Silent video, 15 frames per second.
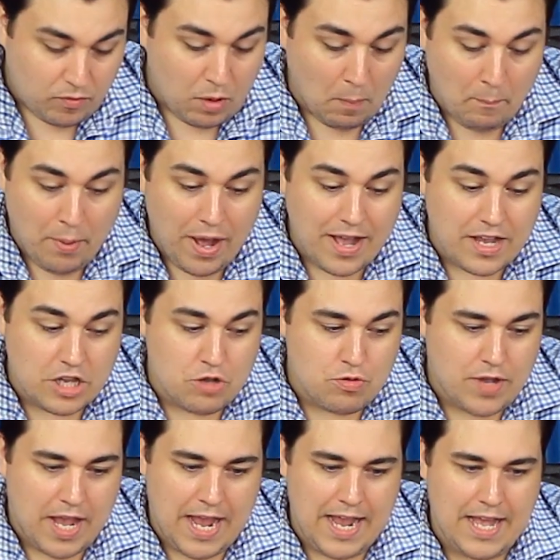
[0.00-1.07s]
but you
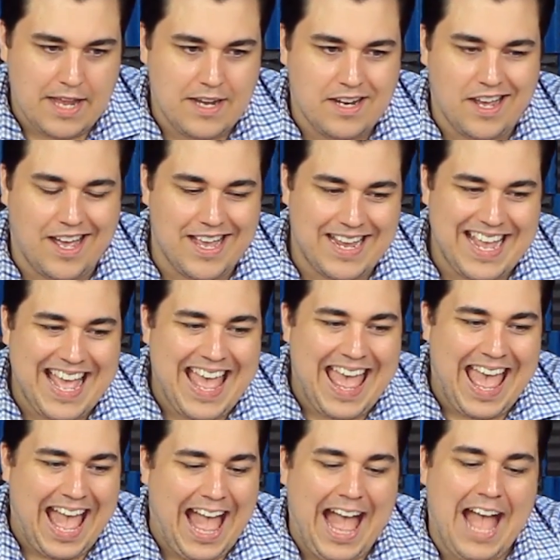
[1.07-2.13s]
can like
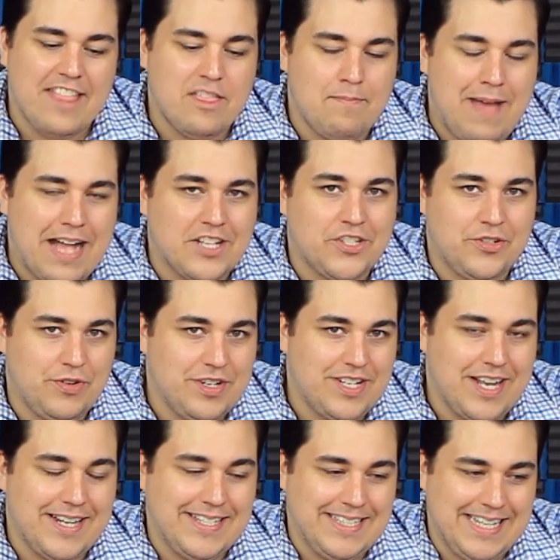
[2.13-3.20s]
add the mastery
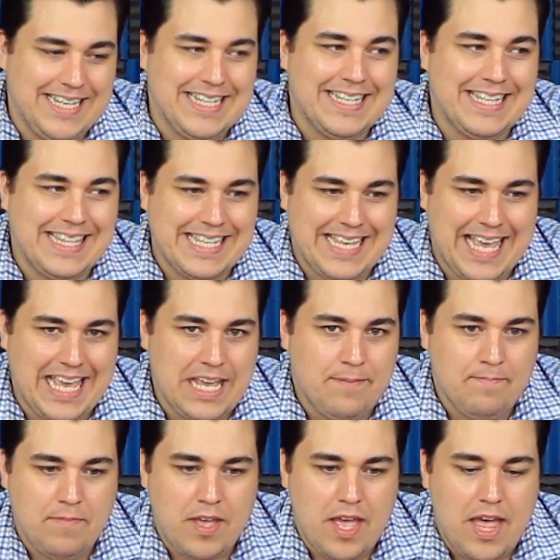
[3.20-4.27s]
dice into the
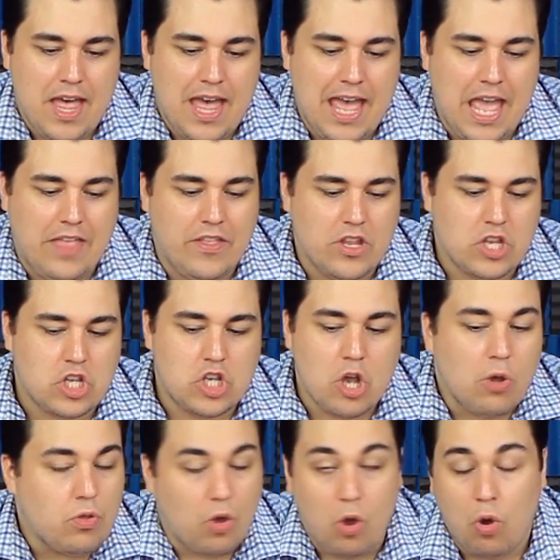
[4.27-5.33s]
game and then
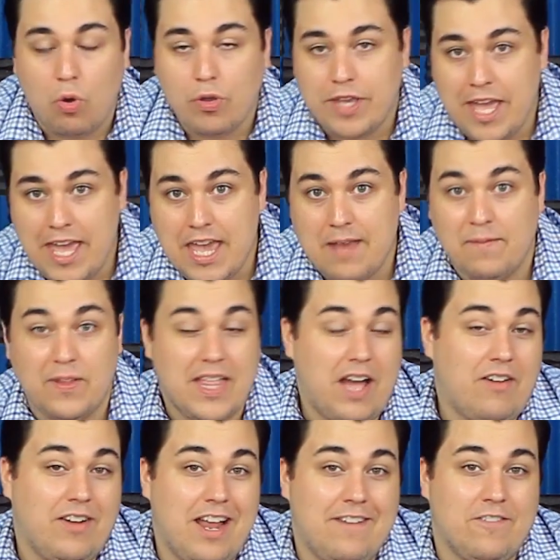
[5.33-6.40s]
go the whole game
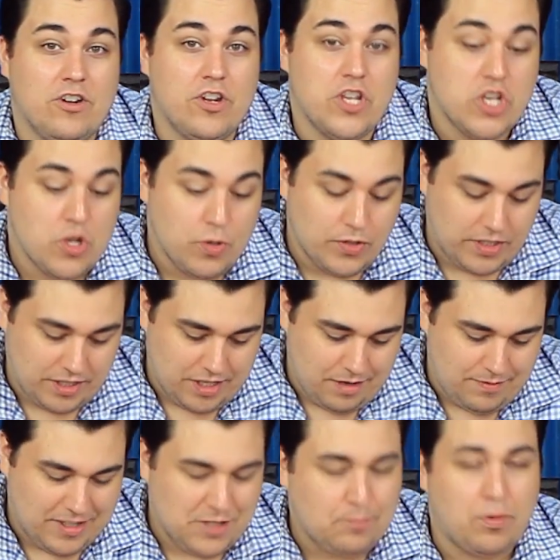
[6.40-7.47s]
without ever using
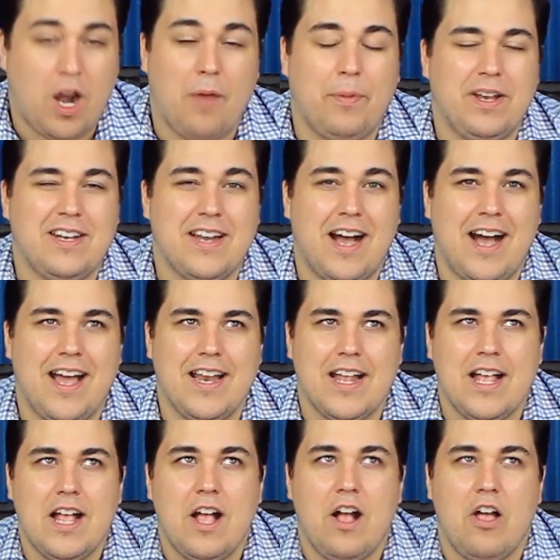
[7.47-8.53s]
them. That's probably not
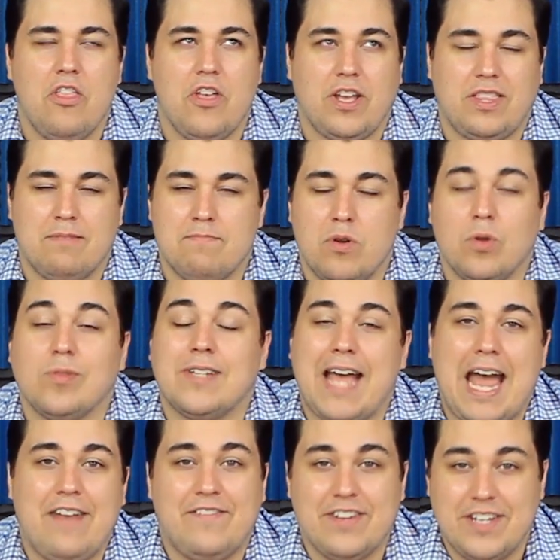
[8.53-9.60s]
like the most
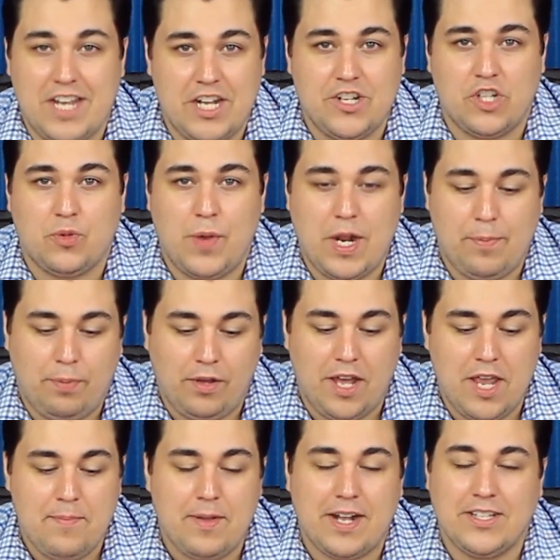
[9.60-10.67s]
advantageous way to
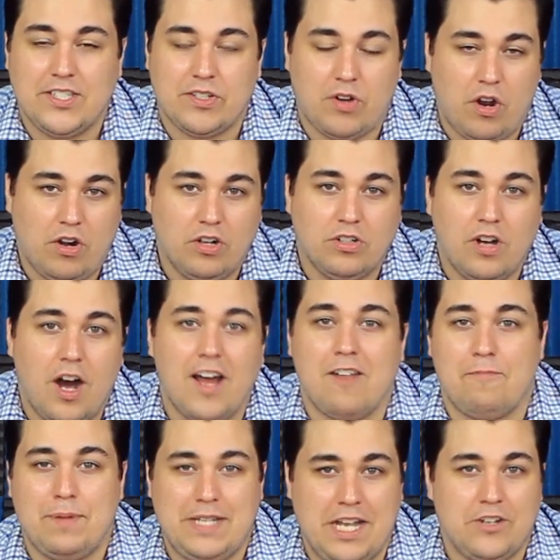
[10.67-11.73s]
play because there are a lot
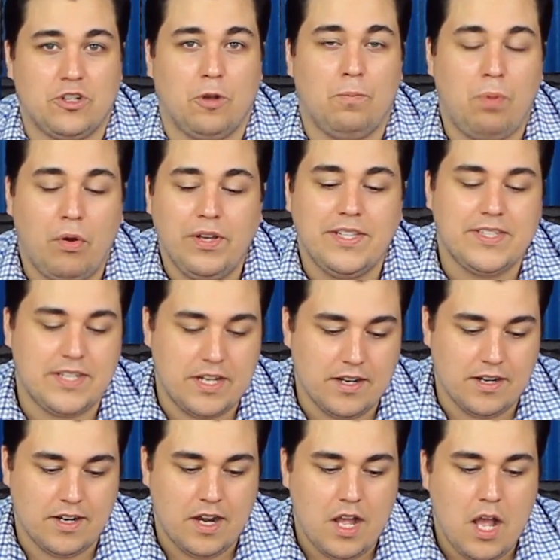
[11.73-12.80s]
of potential points
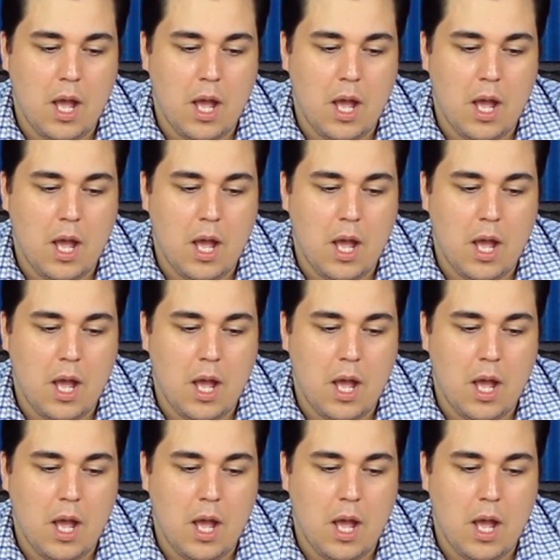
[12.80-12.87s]
here,